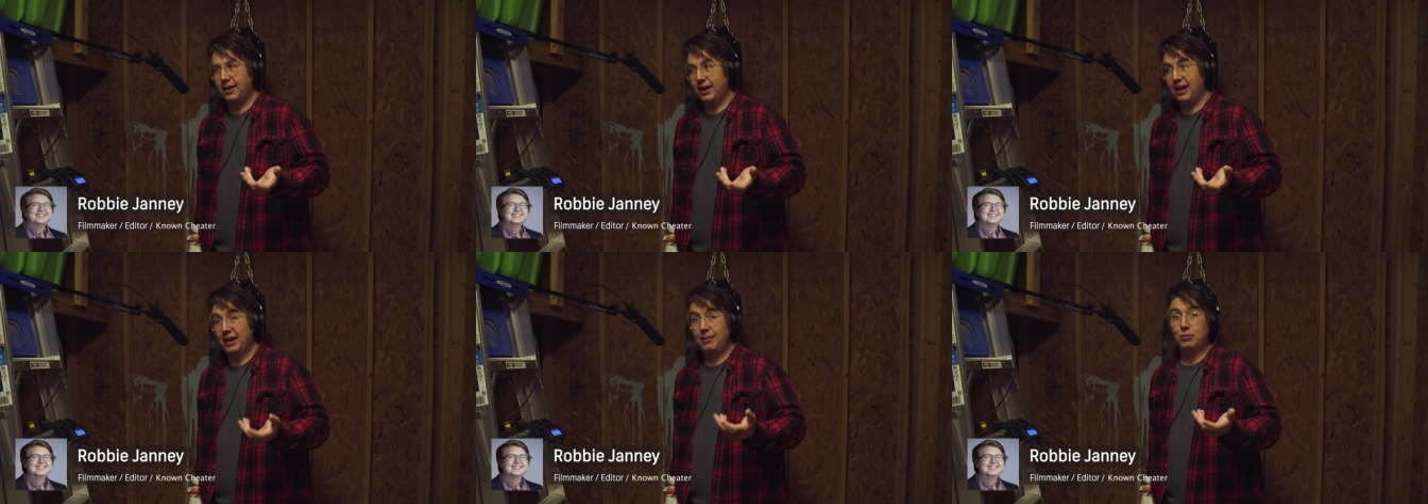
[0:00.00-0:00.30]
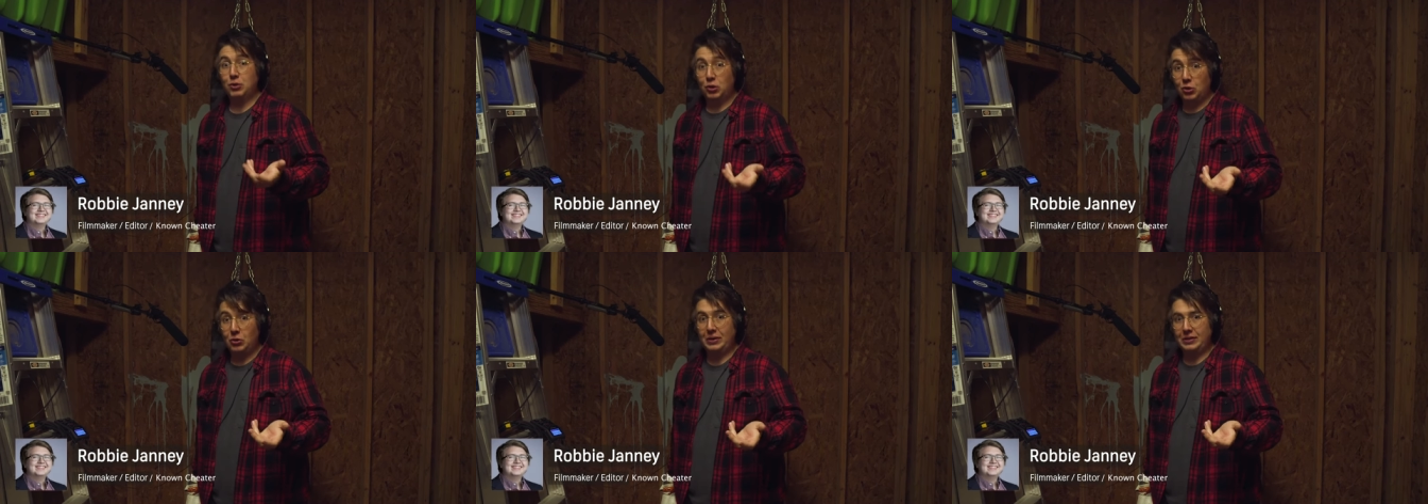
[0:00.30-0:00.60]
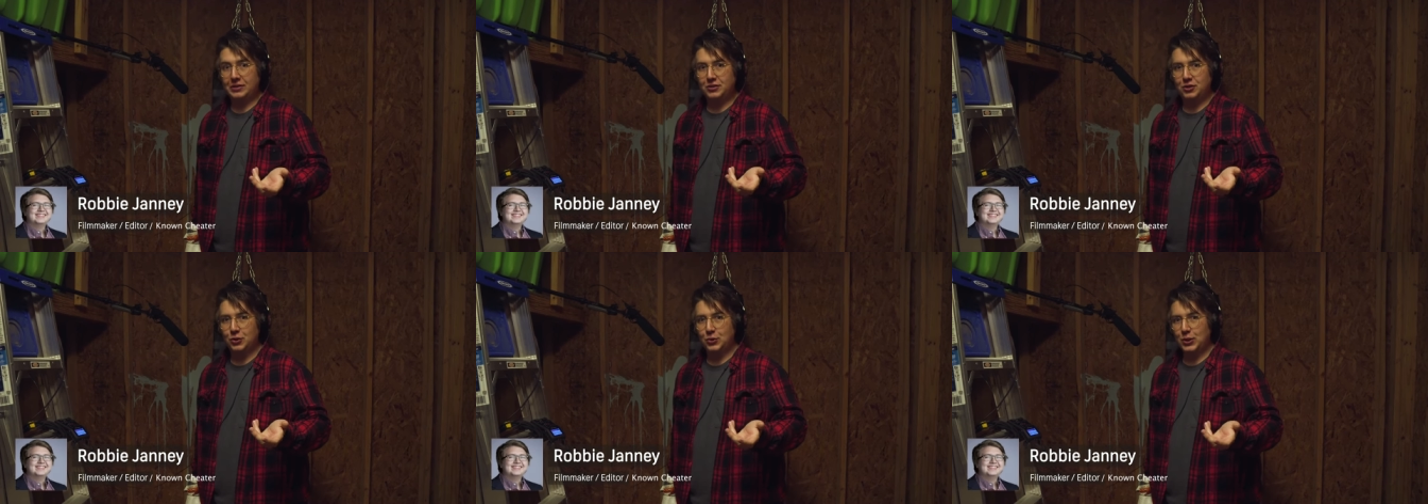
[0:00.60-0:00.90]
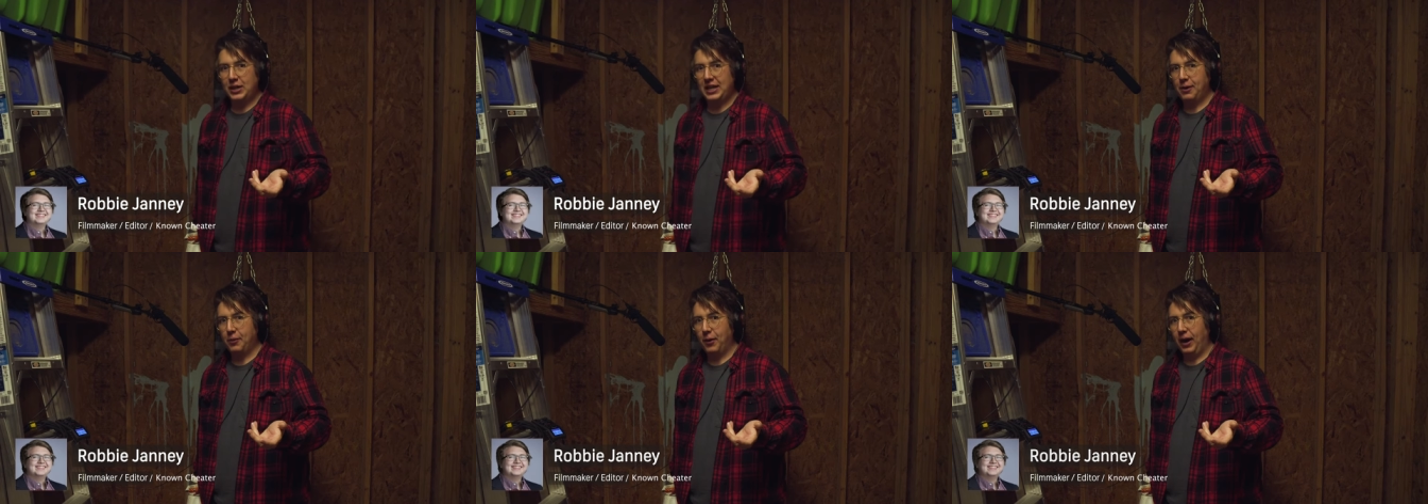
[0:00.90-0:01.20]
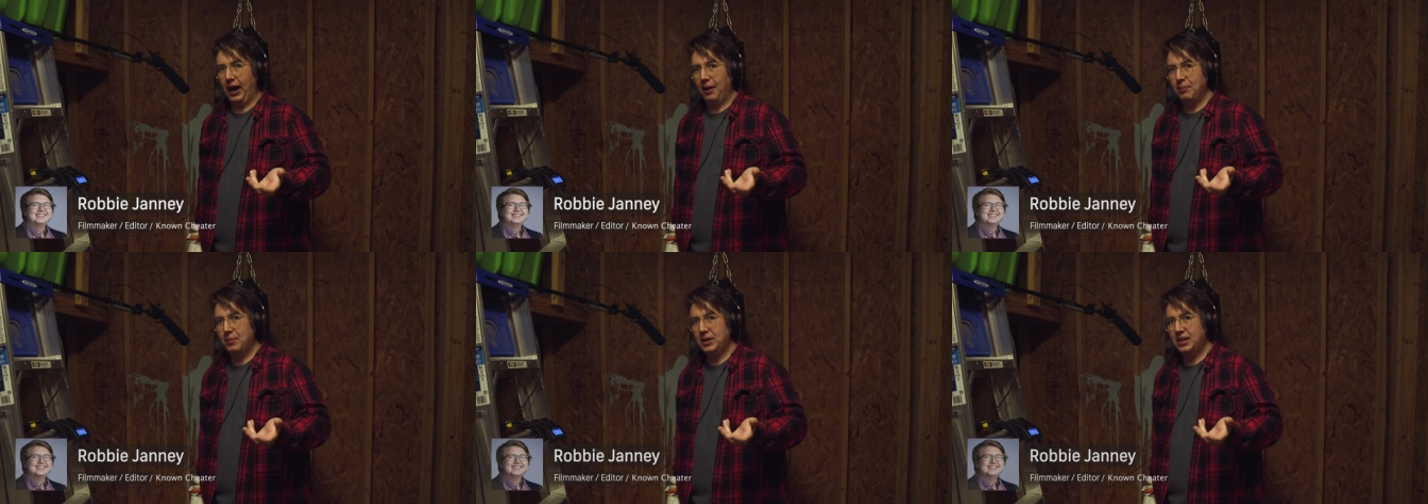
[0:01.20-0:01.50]
I'm going to
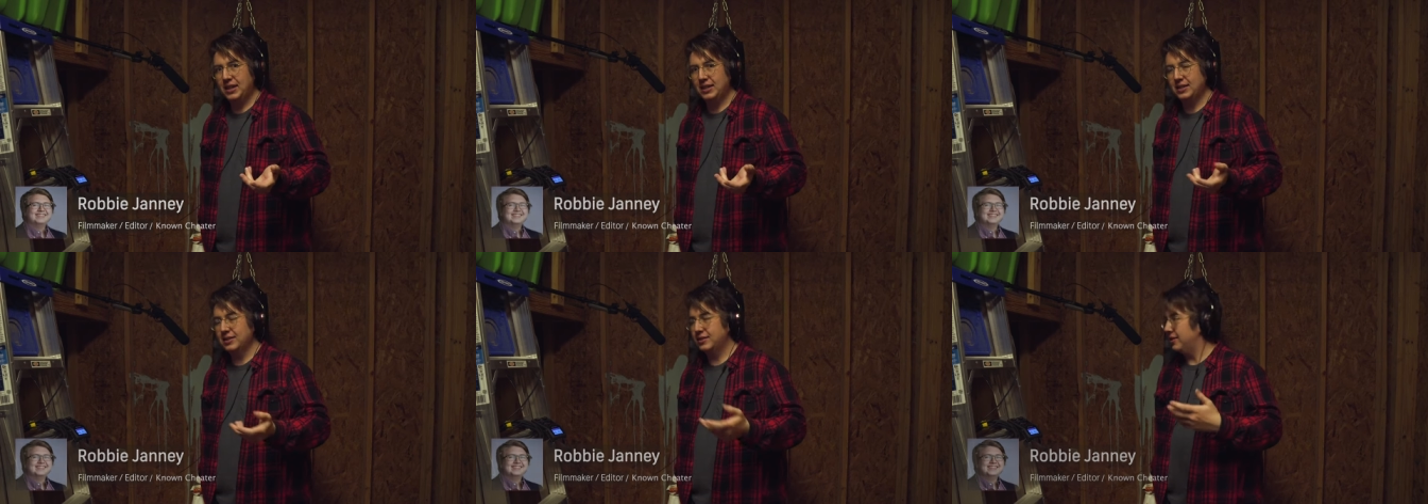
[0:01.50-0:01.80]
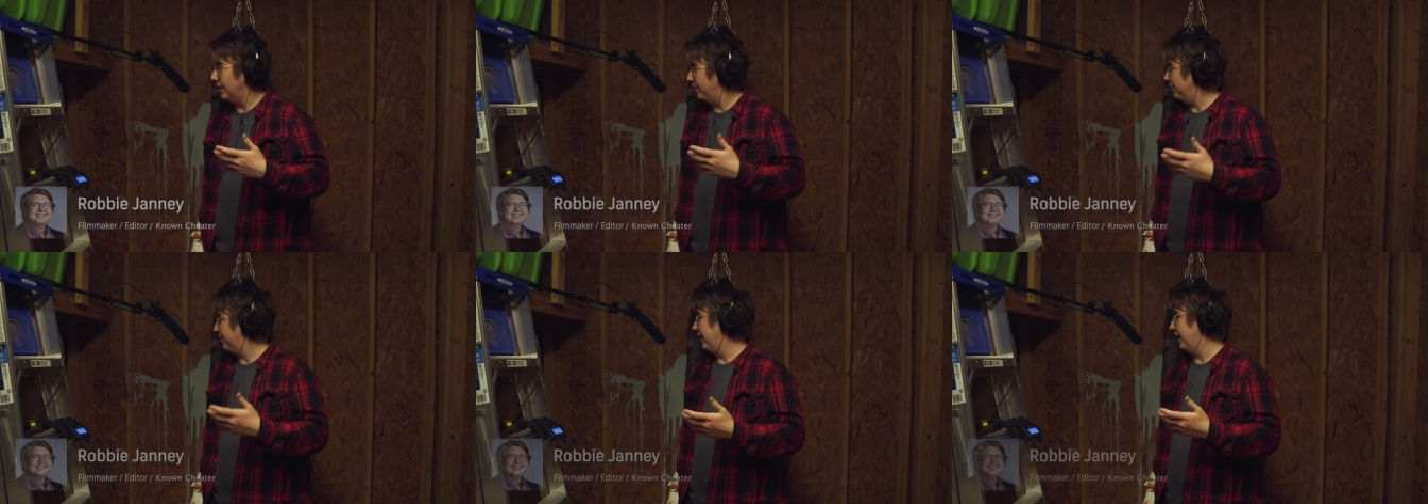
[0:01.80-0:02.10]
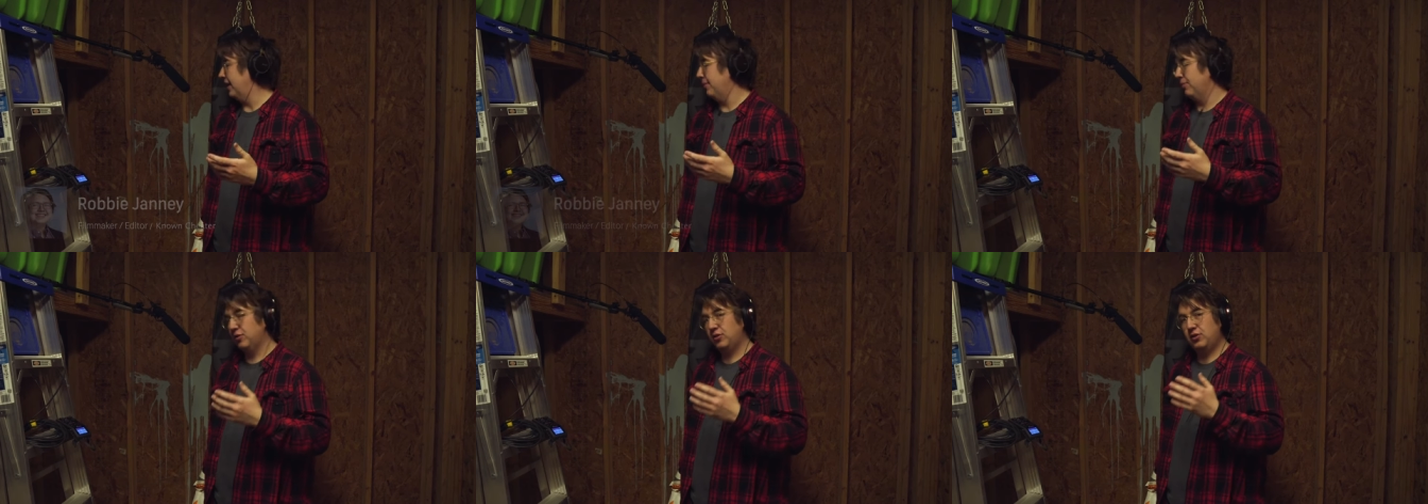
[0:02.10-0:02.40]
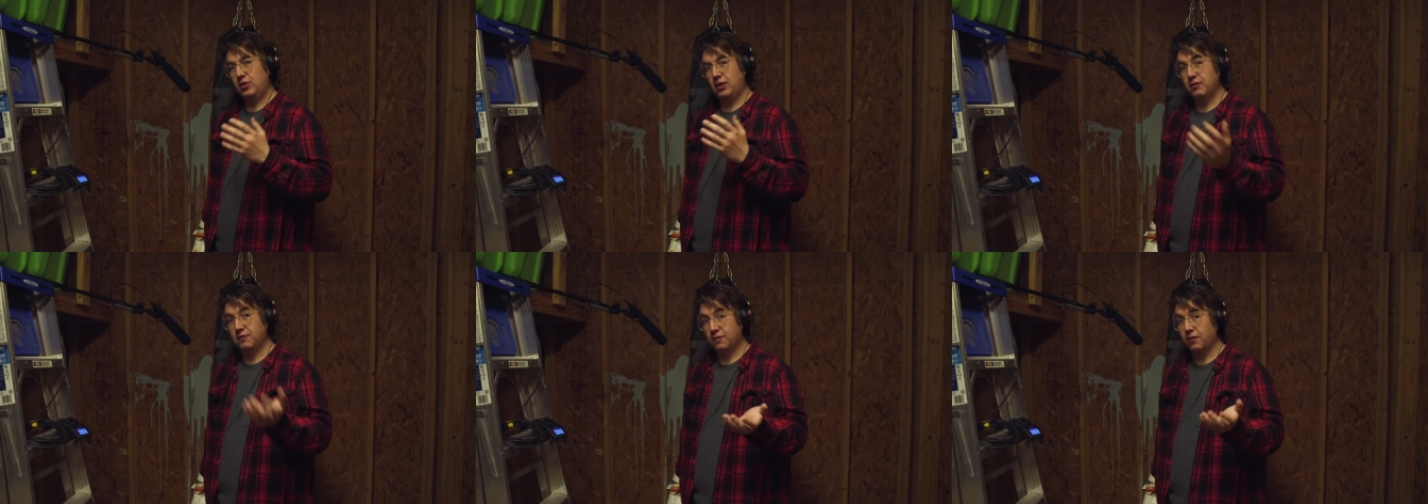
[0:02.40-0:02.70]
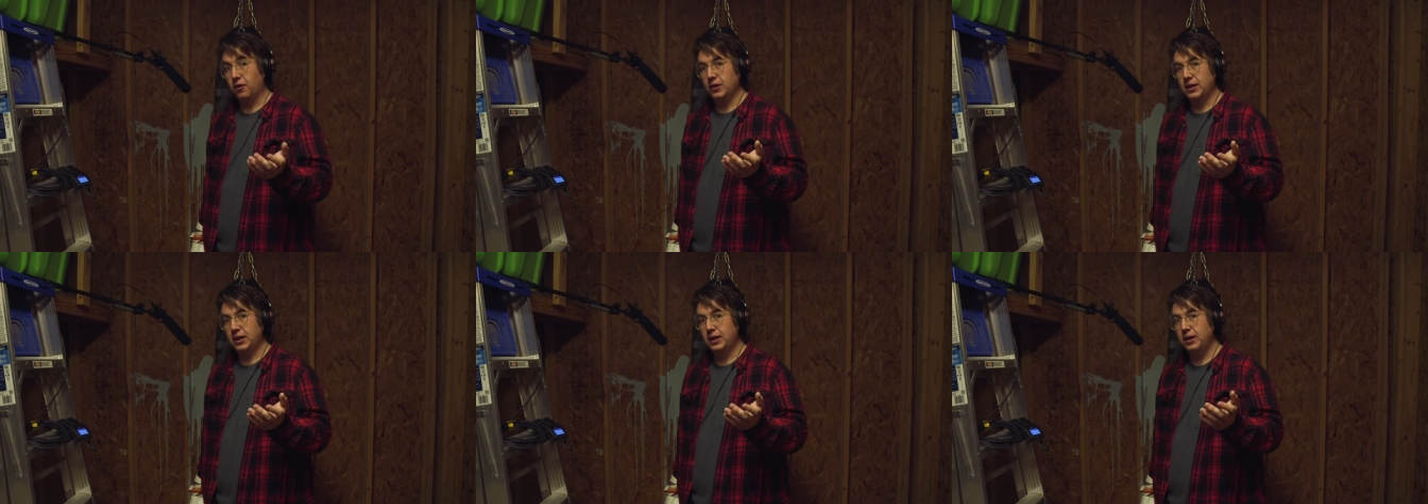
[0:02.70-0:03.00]
anyway, because sometimes in
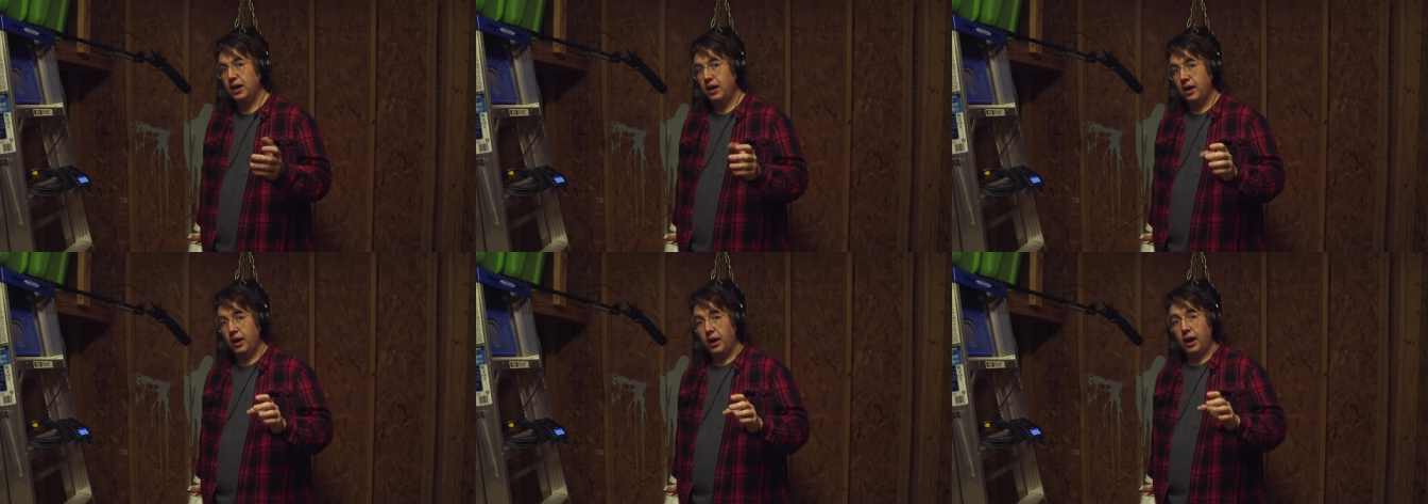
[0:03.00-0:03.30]
Foley,